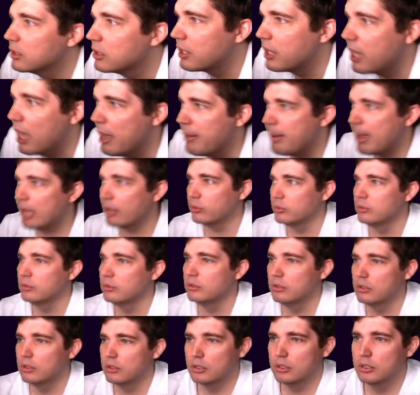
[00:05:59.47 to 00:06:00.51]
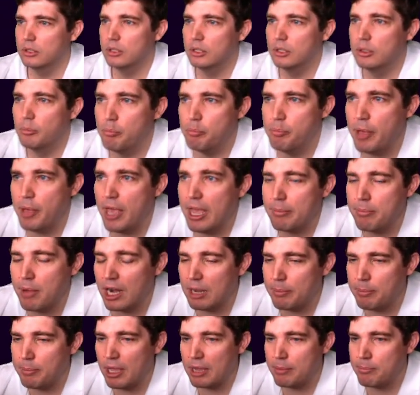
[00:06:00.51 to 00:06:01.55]
Come on. Big
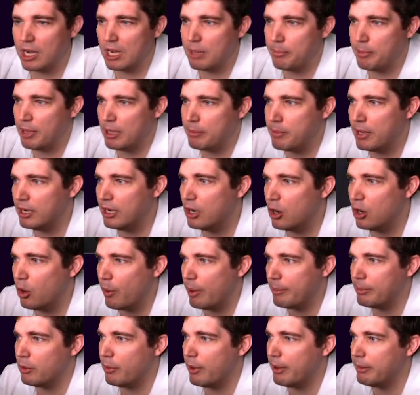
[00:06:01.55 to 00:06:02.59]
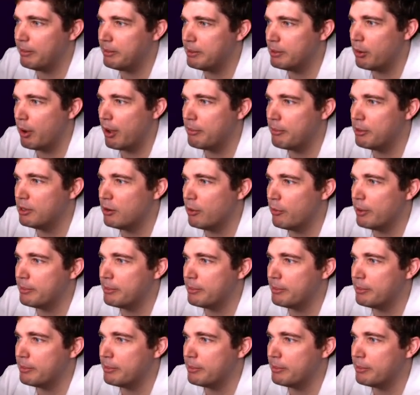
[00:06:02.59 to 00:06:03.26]
money, big money, big money. No whammy, no whammy, no whammy, no